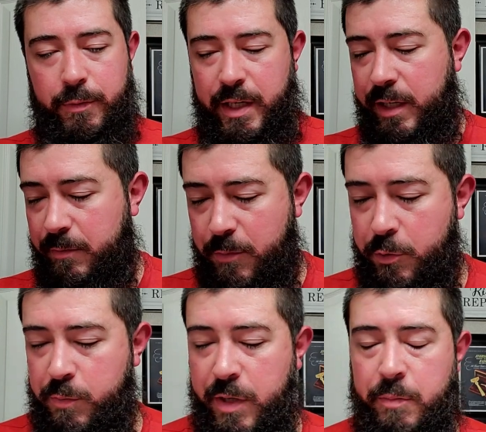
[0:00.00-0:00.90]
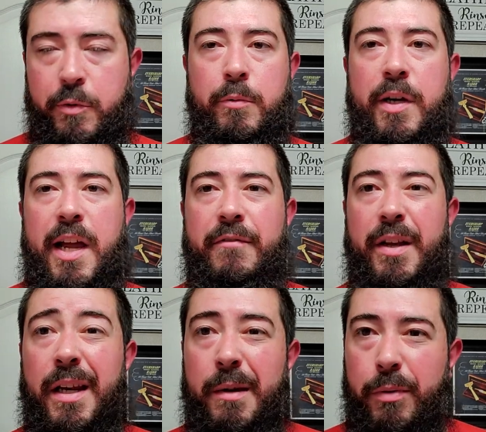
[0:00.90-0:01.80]
think most people would have
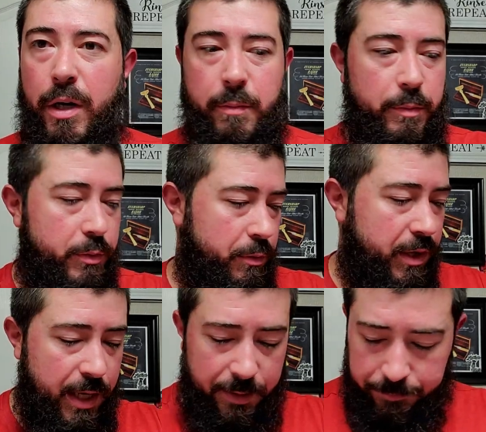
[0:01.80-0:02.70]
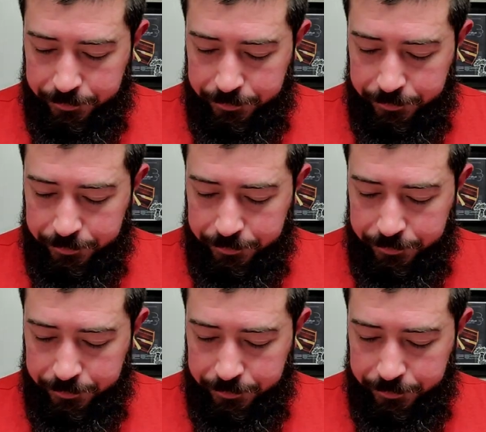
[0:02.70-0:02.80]
any problems with that.